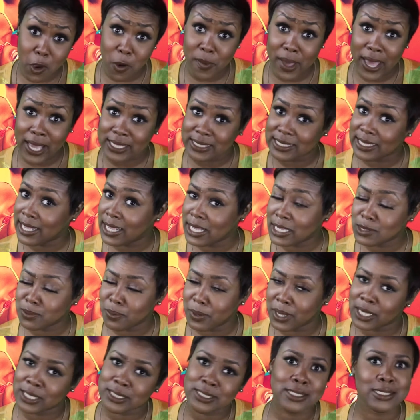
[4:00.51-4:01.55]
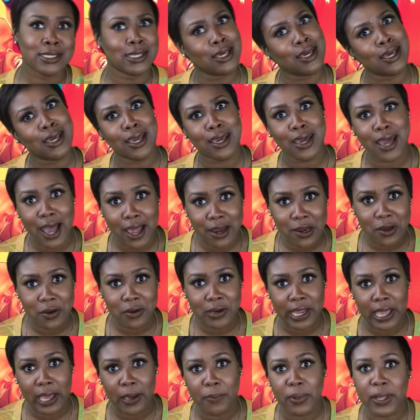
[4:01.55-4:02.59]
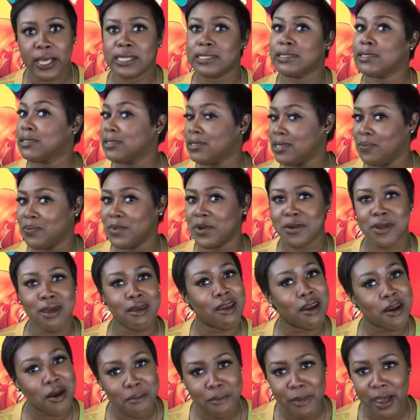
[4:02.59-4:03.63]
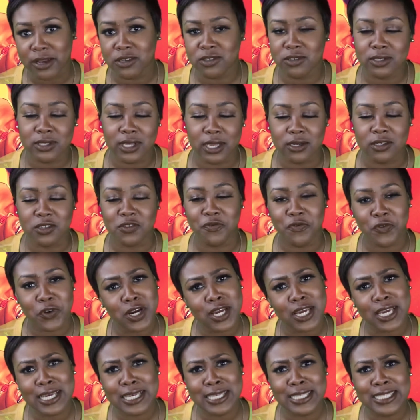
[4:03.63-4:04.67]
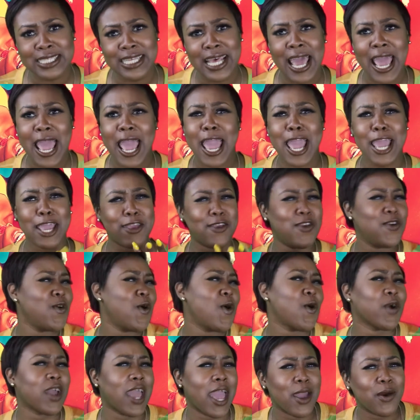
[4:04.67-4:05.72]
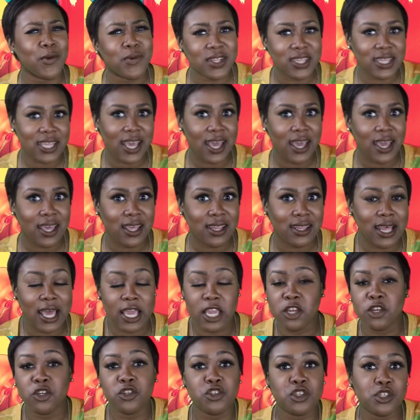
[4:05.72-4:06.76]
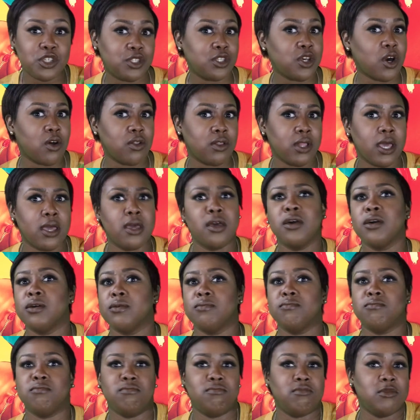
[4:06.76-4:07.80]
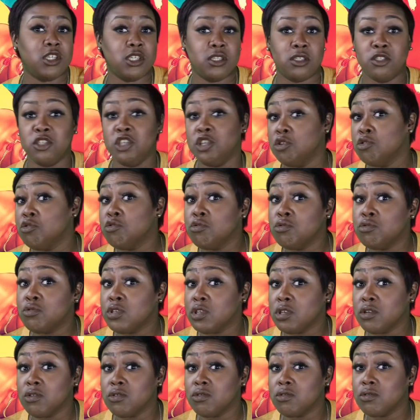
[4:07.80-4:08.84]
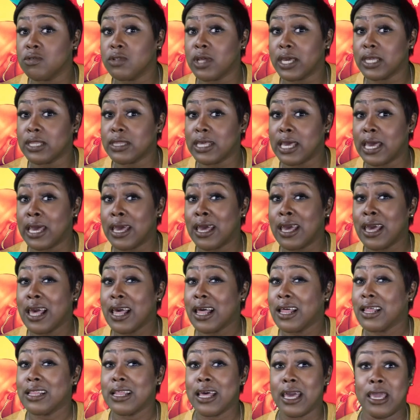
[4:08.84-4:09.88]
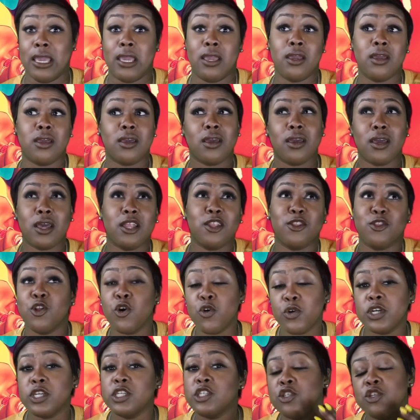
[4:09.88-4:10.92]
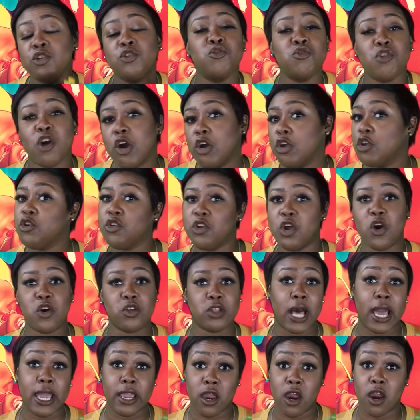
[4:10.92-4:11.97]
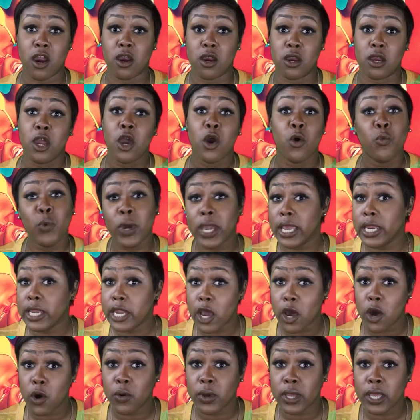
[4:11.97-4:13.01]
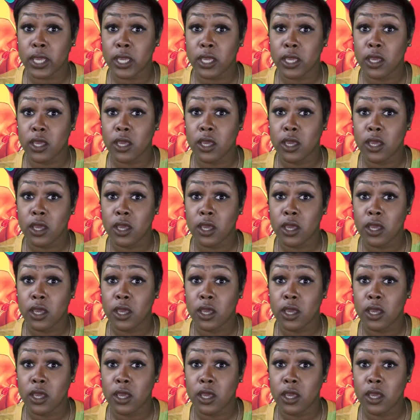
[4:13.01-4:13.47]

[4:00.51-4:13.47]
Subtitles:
go back to his place because he ain't got no damn place. He's sleeping on an air mattress at his friend's. And you okay with that? Like, you just gonna let him just use you like that? Like, Lawrence, you know you don't like her. We know it.